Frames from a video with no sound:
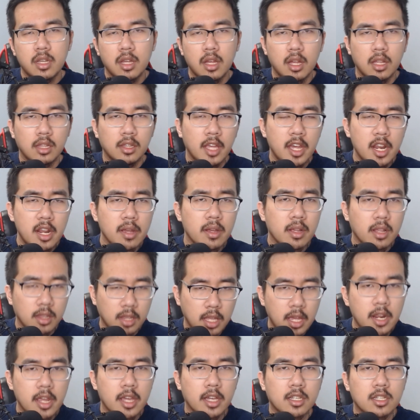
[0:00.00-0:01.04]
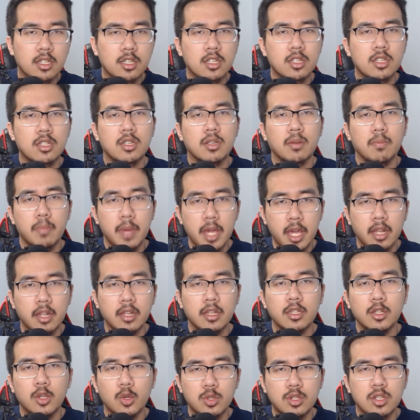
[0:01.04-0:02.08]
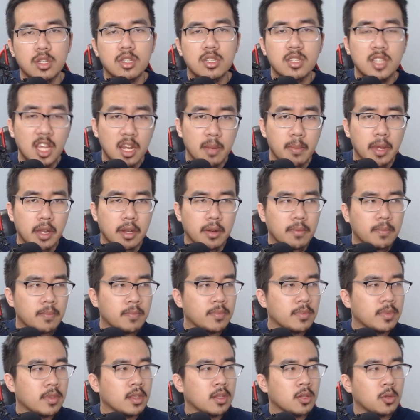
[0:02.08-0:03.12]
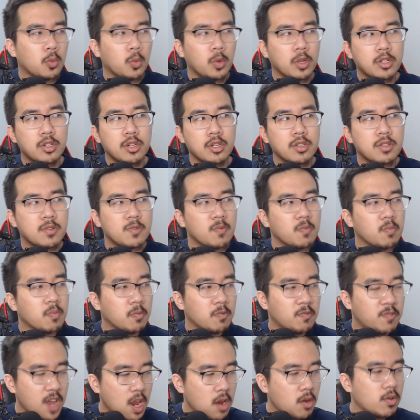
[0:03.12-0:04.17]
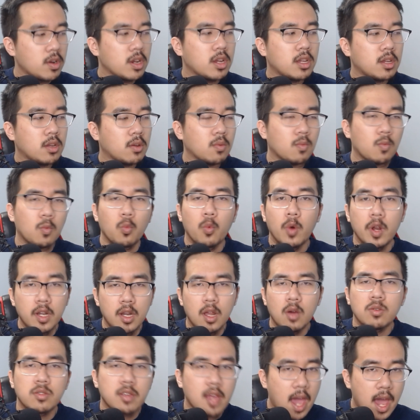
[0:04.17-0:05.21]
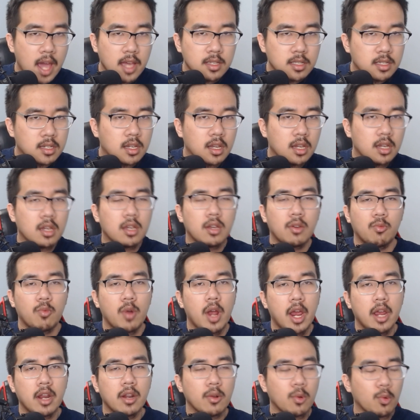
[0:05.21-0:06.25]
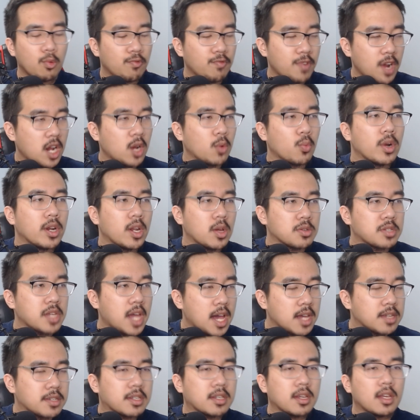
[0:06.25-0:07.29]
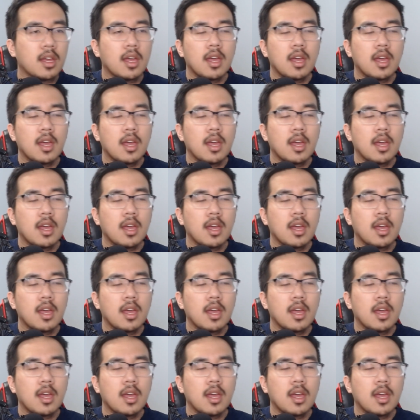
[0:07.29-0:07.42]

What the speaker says: Linux Mint uses Cinnamon, which is very Windows-esque, right? Very Windows-esque.